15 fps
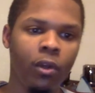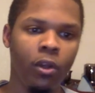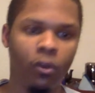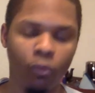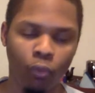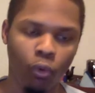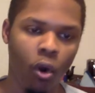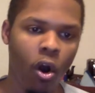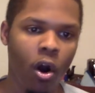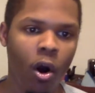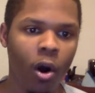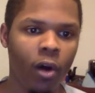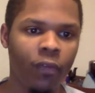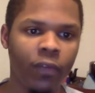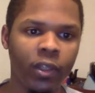raw
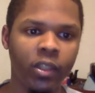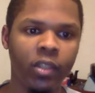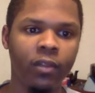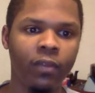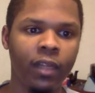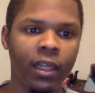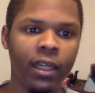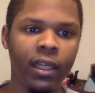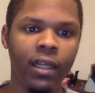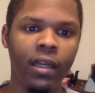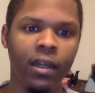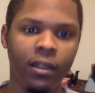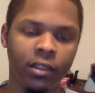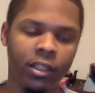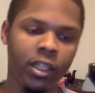offensively,
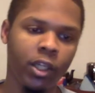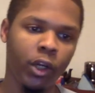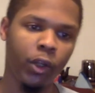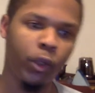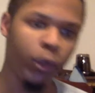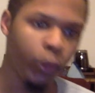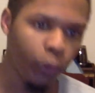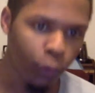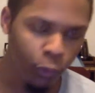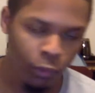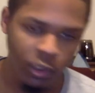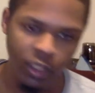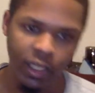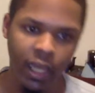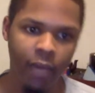took a huge
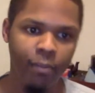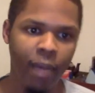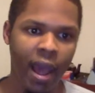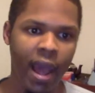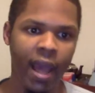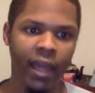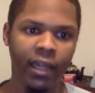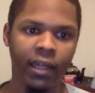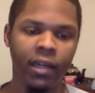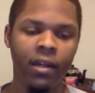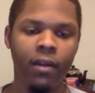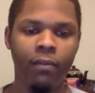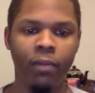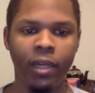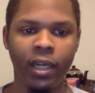step back
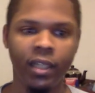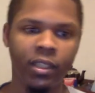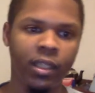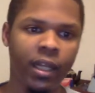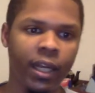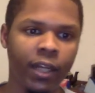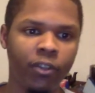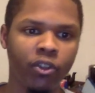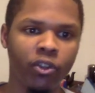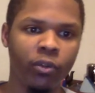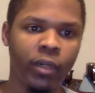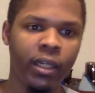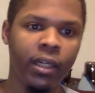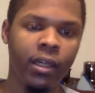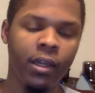because of the
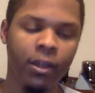injury.